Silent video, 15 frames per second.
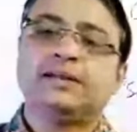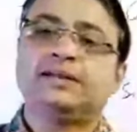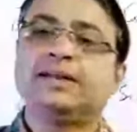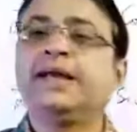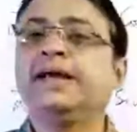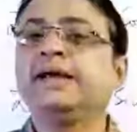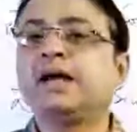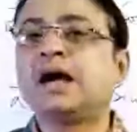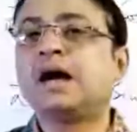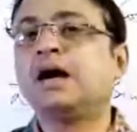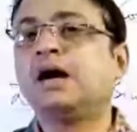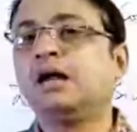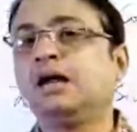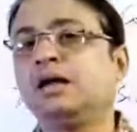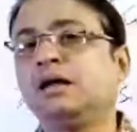think
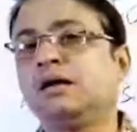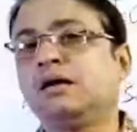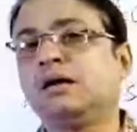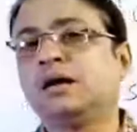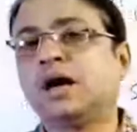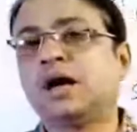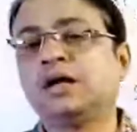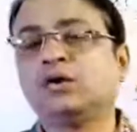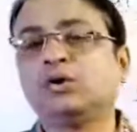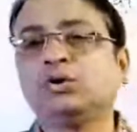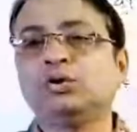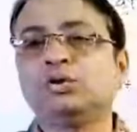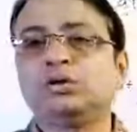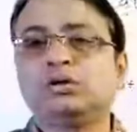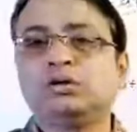I
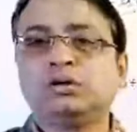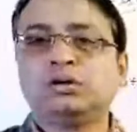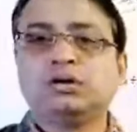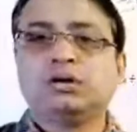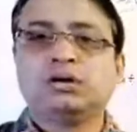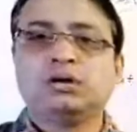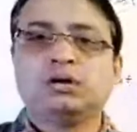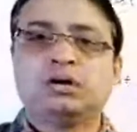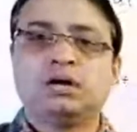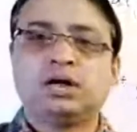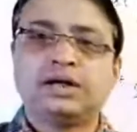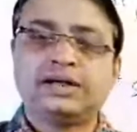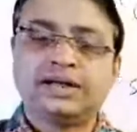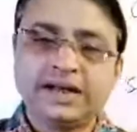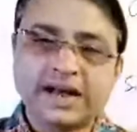could
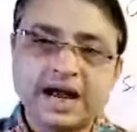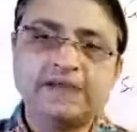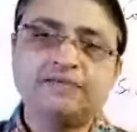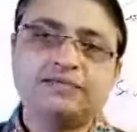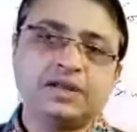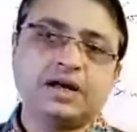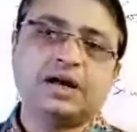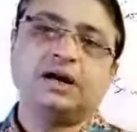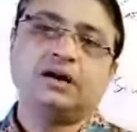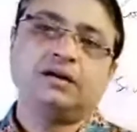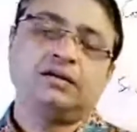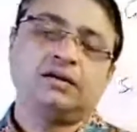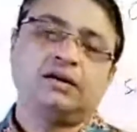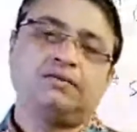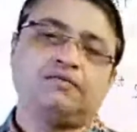derive the
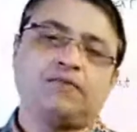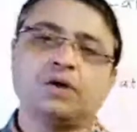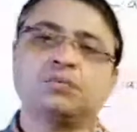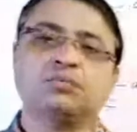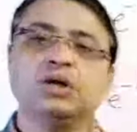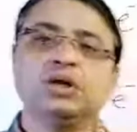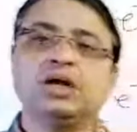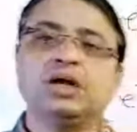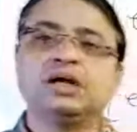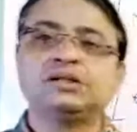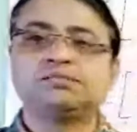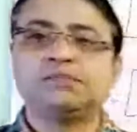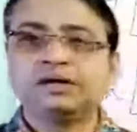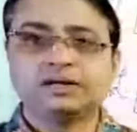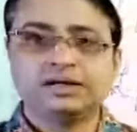formulas,
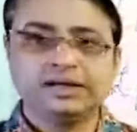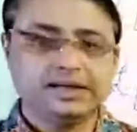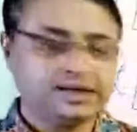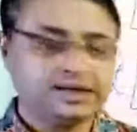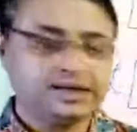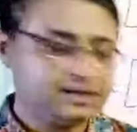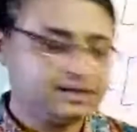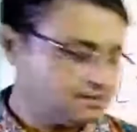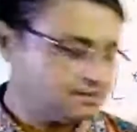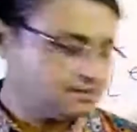but here